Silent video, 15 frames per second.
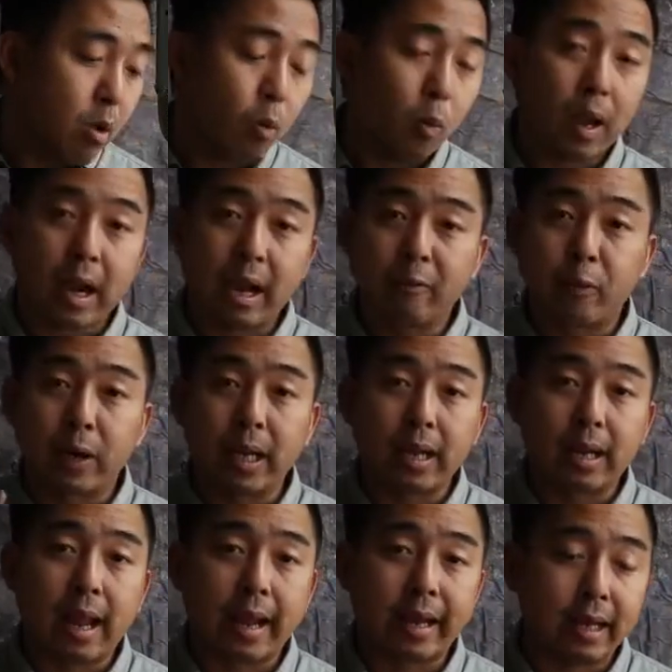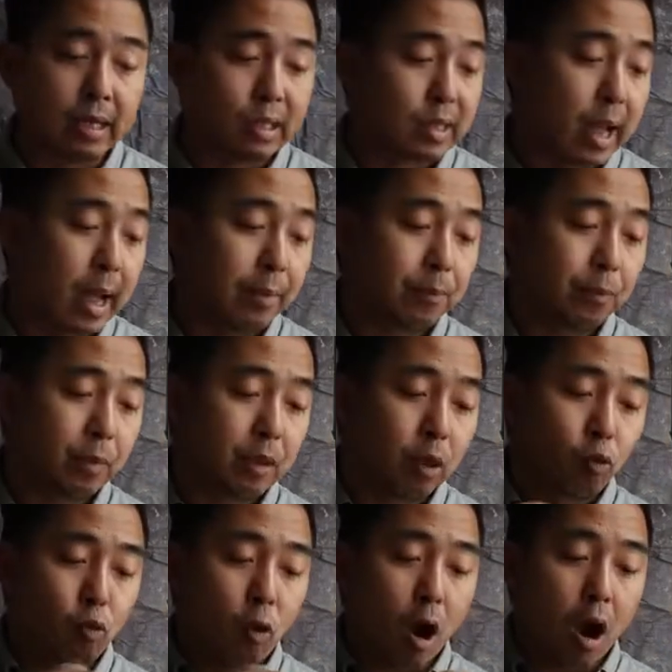What I really like is that the
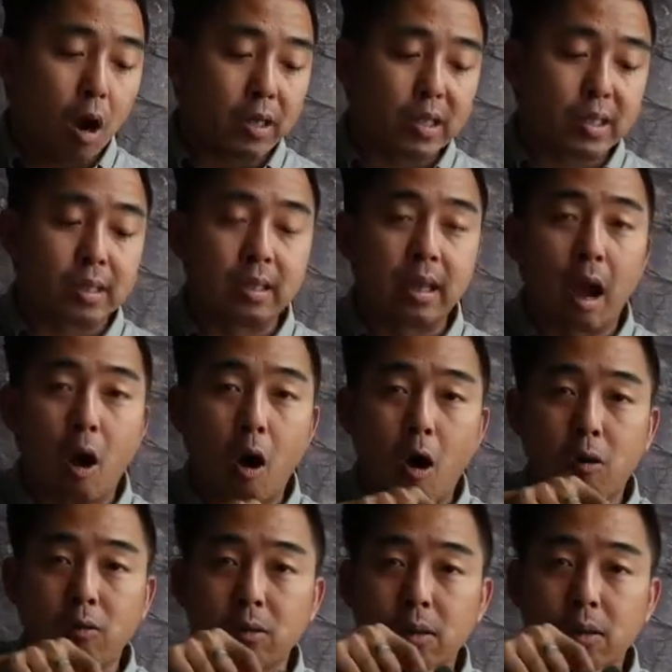rods, they're all